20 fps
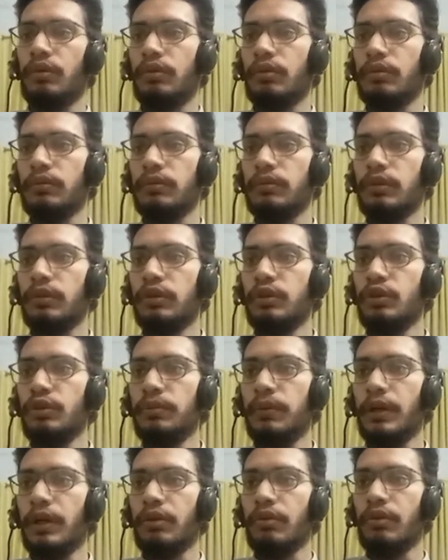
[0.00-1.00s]
loop
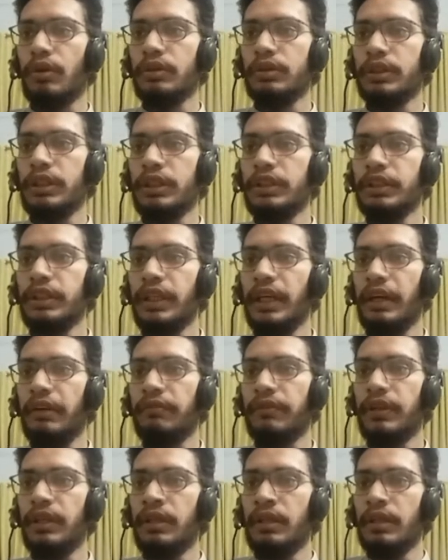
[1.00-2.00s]
across each and
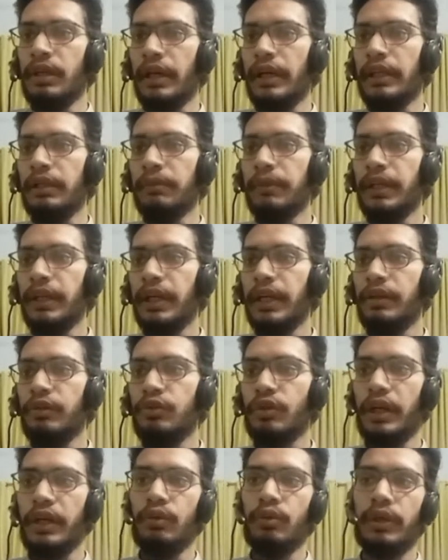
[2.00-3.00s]
every element and
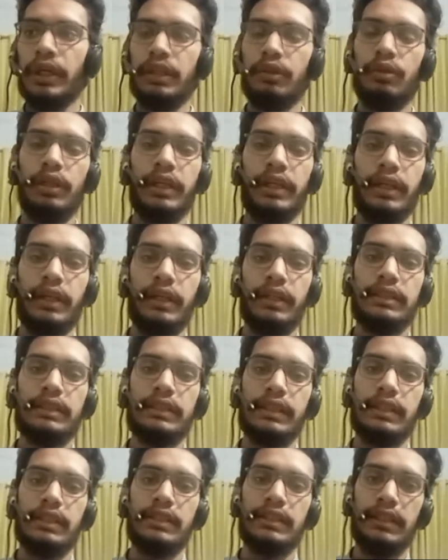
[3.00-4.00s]
try to calculate its
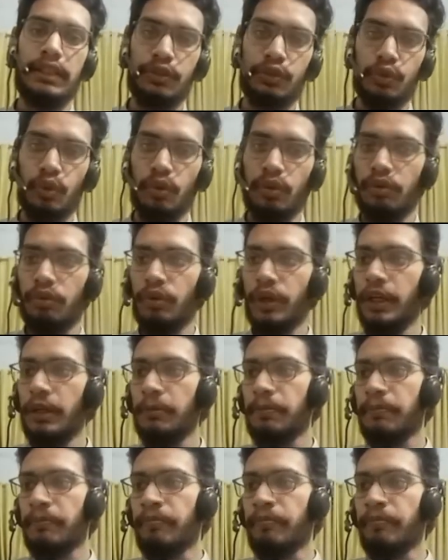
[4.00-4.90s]
z-score, right?